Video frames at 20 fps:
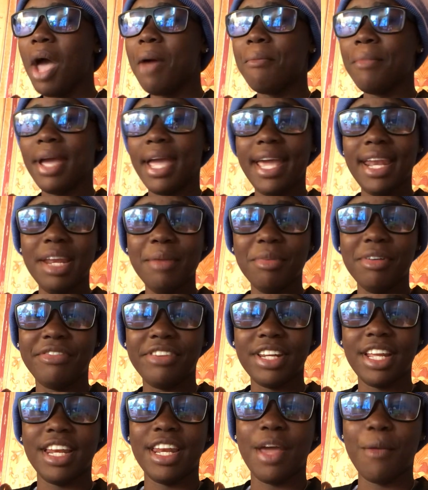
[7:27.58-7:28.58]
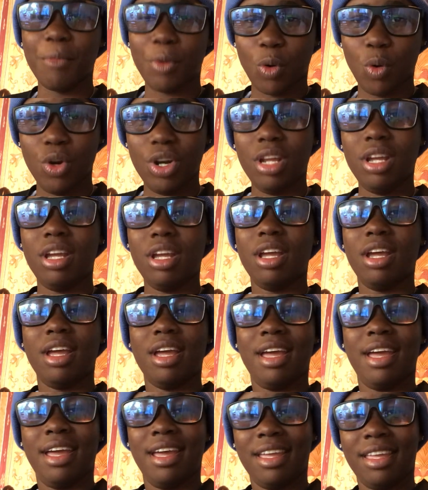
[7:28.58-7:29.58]
me edit my video them good
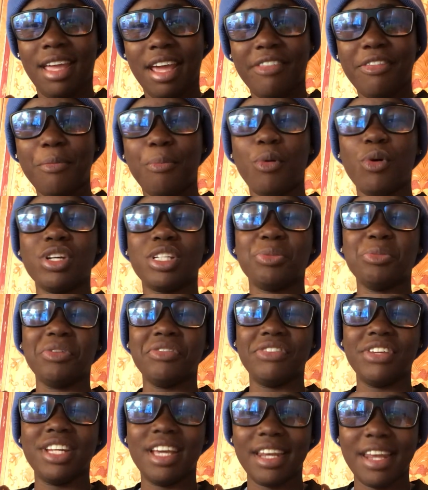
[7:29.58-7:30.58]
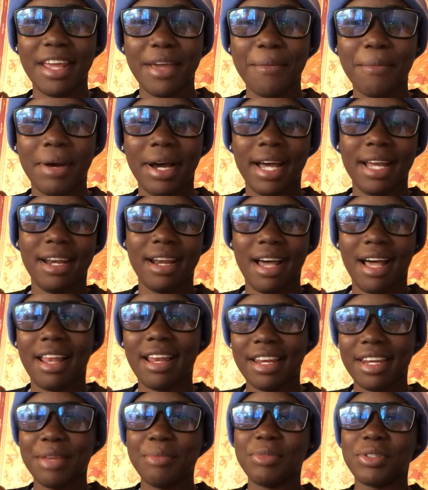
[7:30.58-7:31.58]
get for post my video them and all
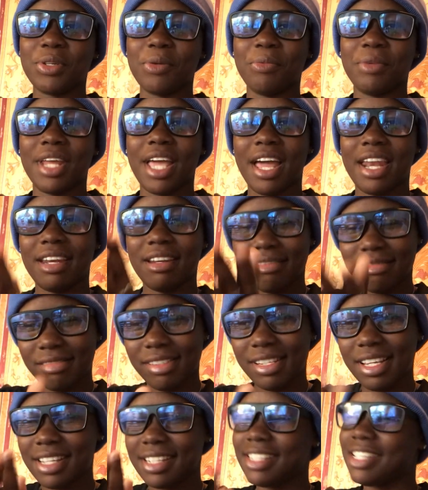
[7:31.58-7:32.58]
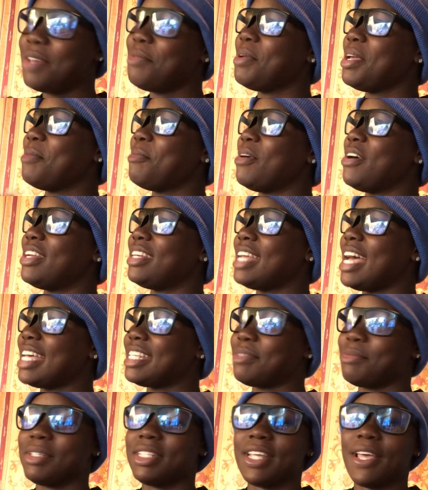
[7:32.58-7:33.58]
of them something there and you see me but
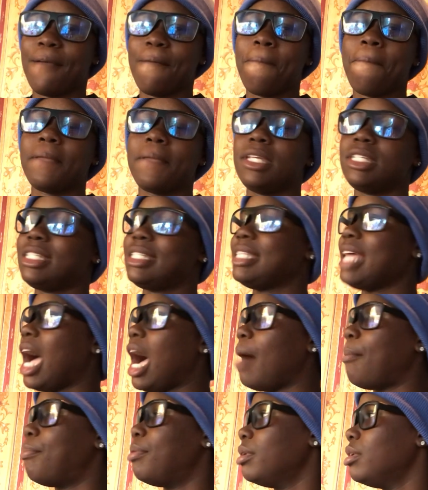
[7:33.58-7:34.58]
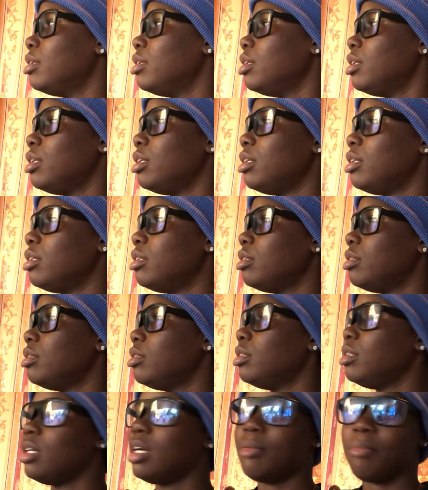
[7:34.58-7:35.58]
as me say stop
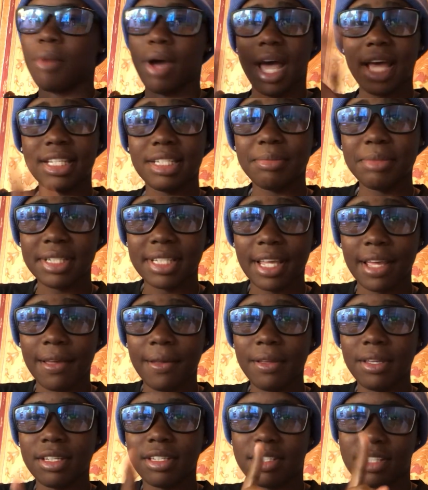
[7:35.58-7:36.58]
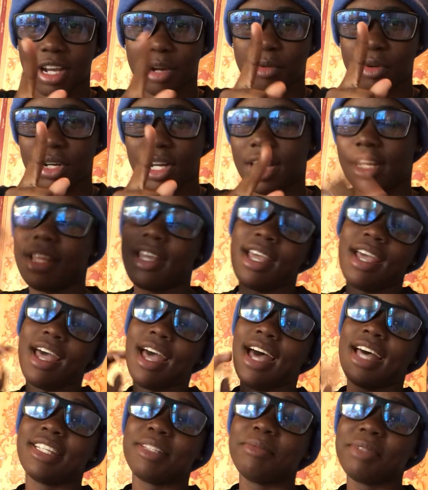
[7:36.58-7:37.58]
but as me say sorry about that
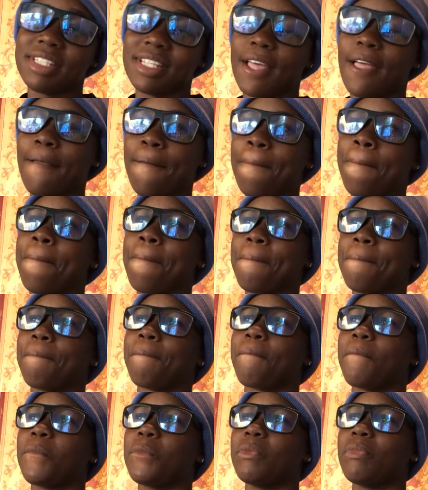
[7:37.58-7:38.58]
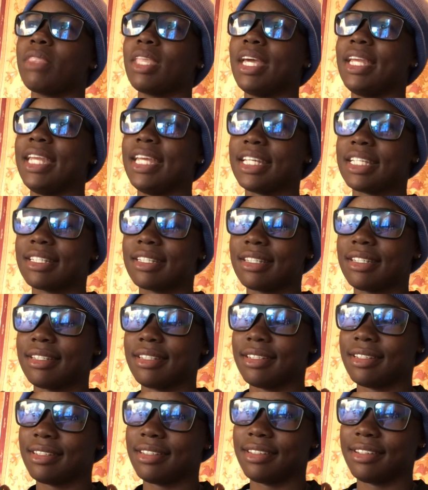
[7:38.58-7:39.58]
as me say next
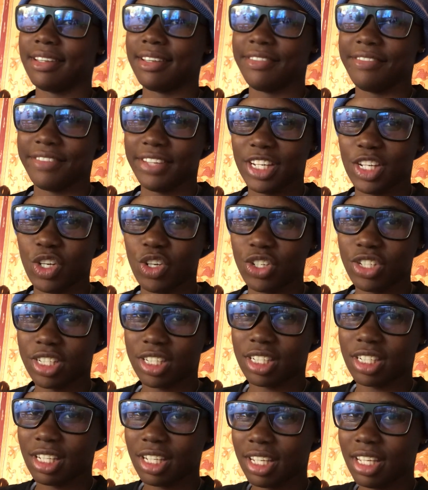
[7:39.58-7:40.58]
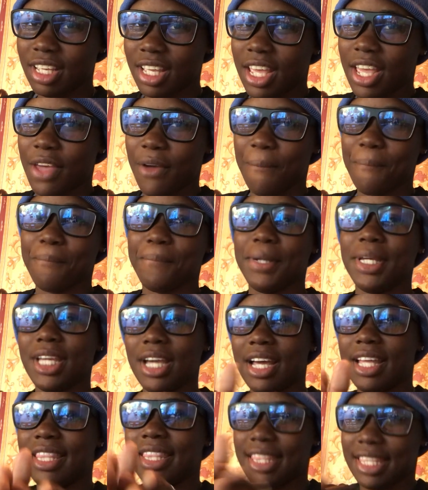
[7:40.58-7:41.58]
videos
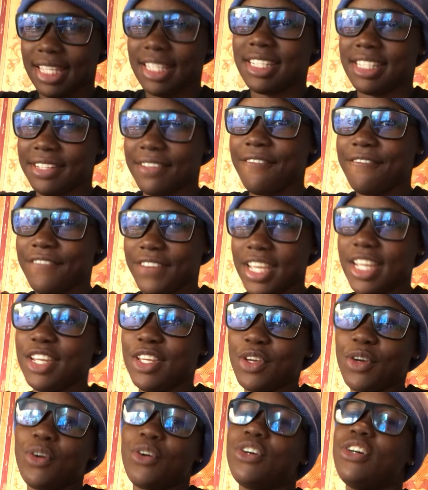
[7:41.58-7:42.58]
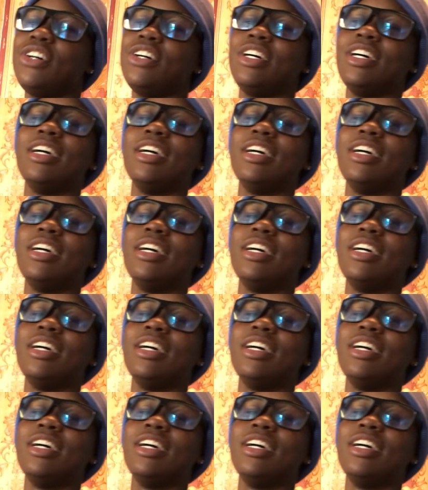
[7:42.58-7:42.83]
beyond this video